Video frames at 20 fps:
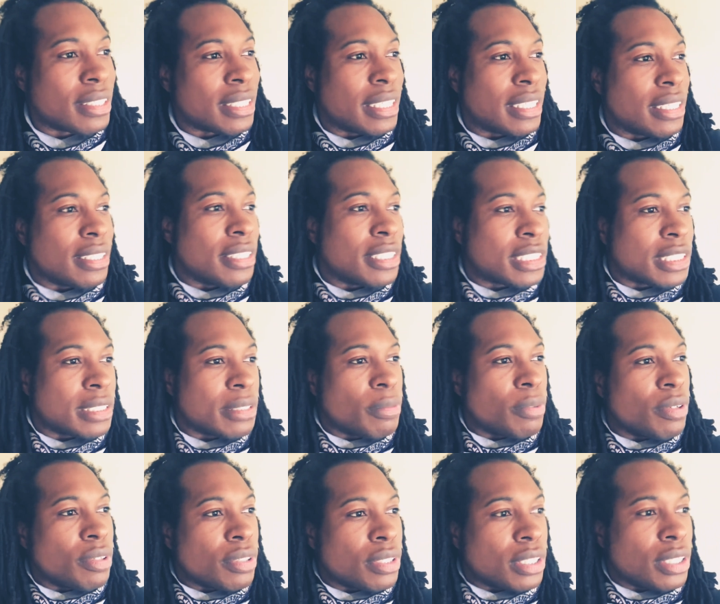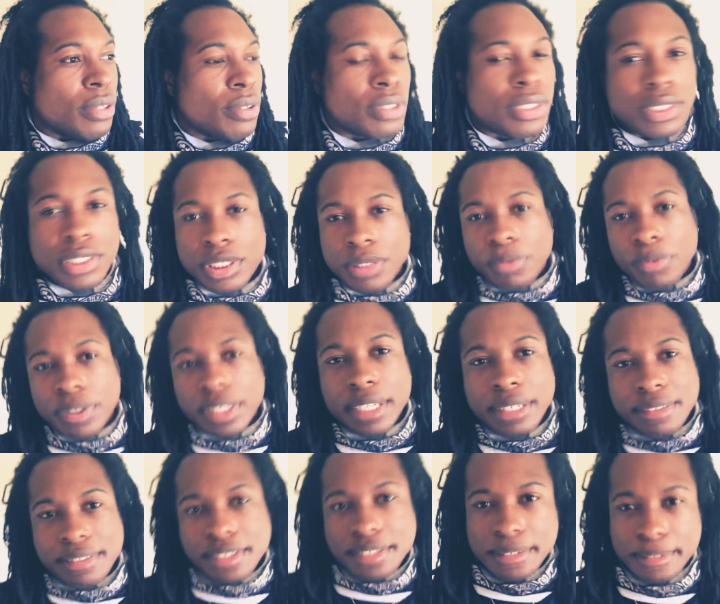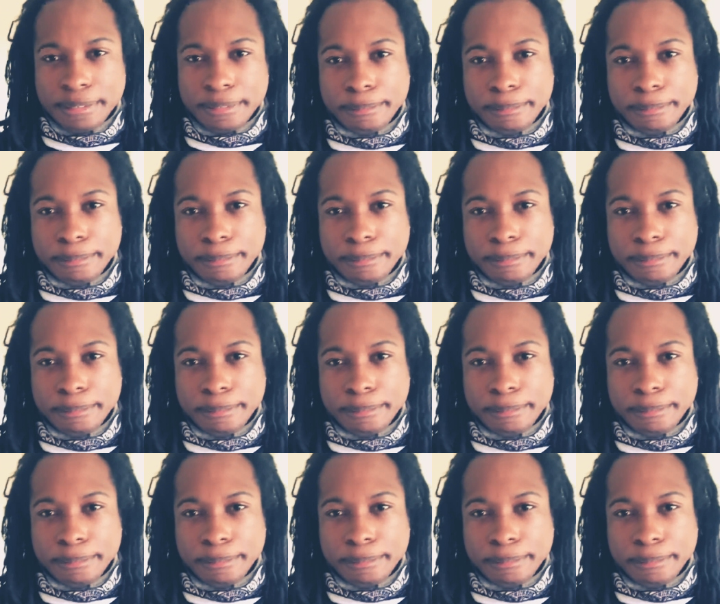At least it won't go to someone else.